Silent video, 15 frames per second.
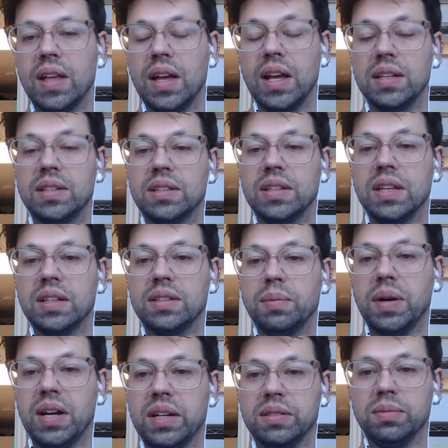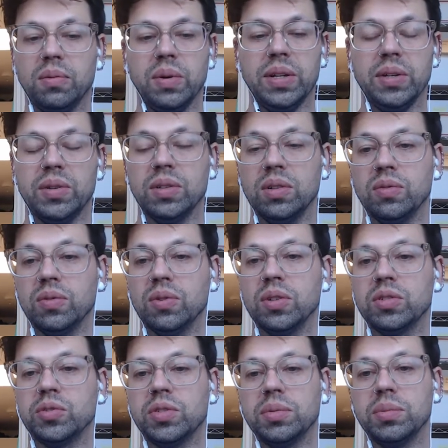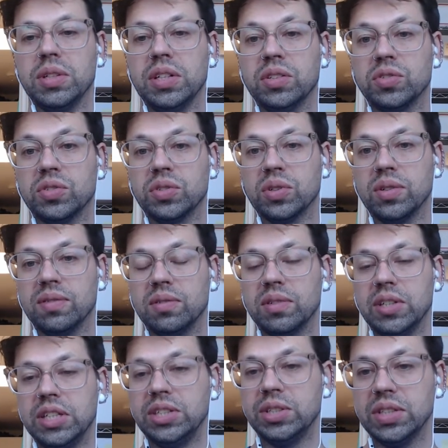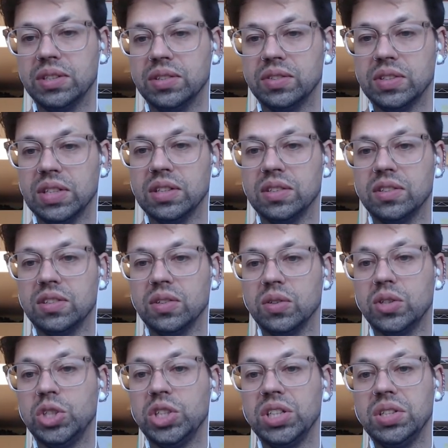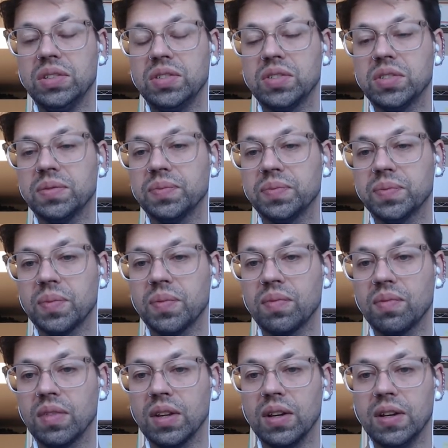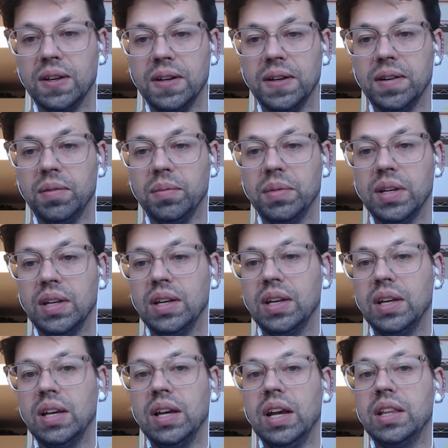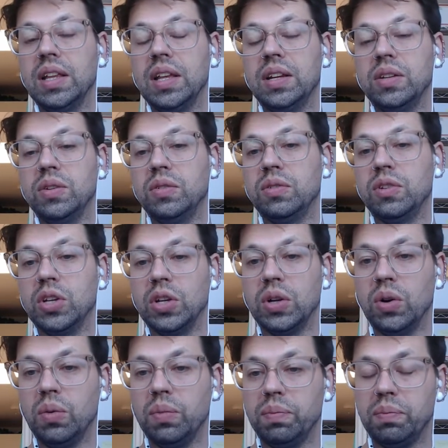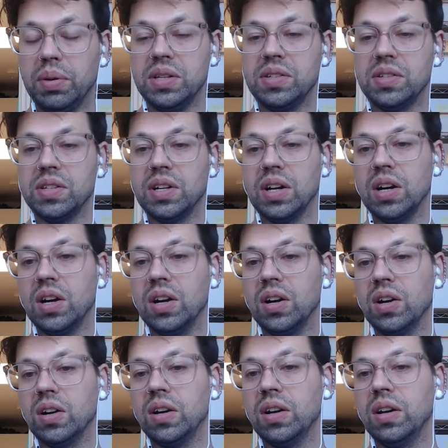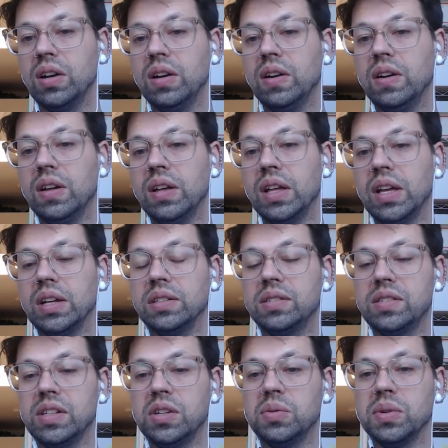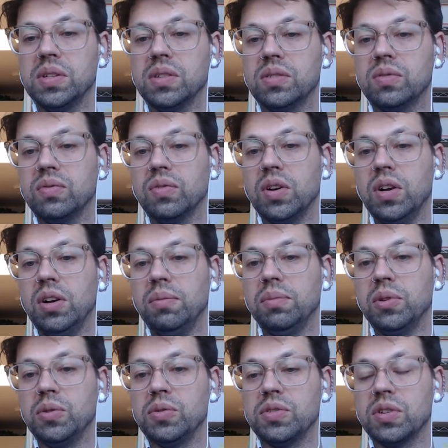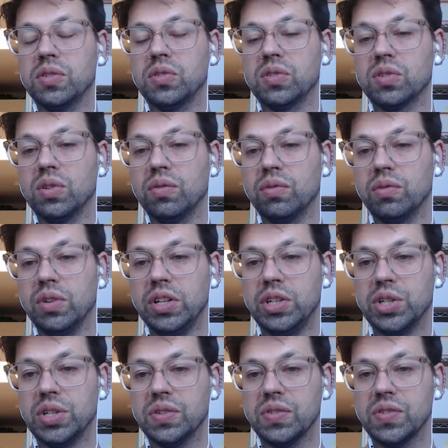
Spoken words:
That's a possible way. You can look for extremely conserved regions in silk genes, um, and then PCR and sequence from those conserved regions.